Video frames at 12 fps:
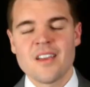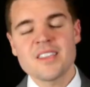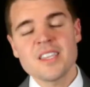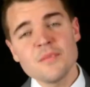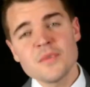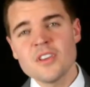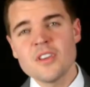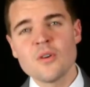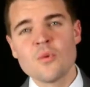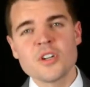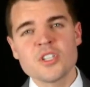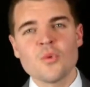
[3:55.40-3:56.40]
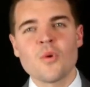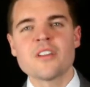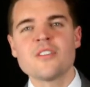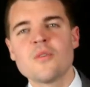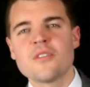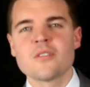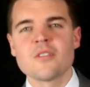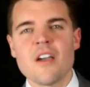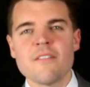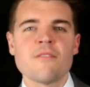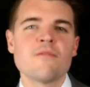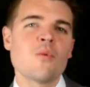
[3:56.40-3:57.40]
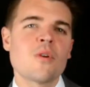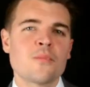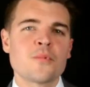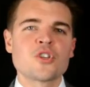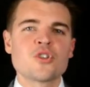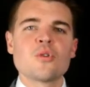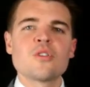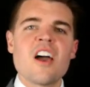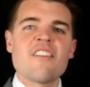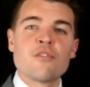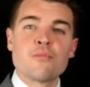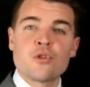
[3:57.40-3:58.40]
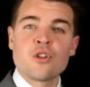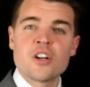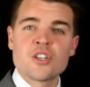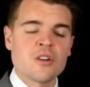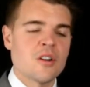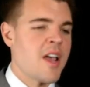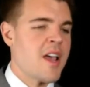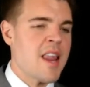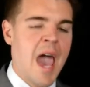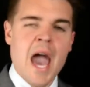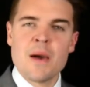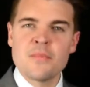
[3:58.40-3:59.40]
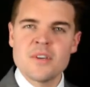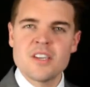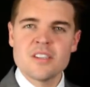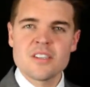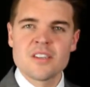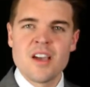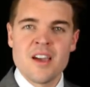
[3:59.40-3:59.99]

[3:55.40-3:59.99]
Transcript: It's up to you what you want to do with your life. If you want to pursue a life of pleasure and happiness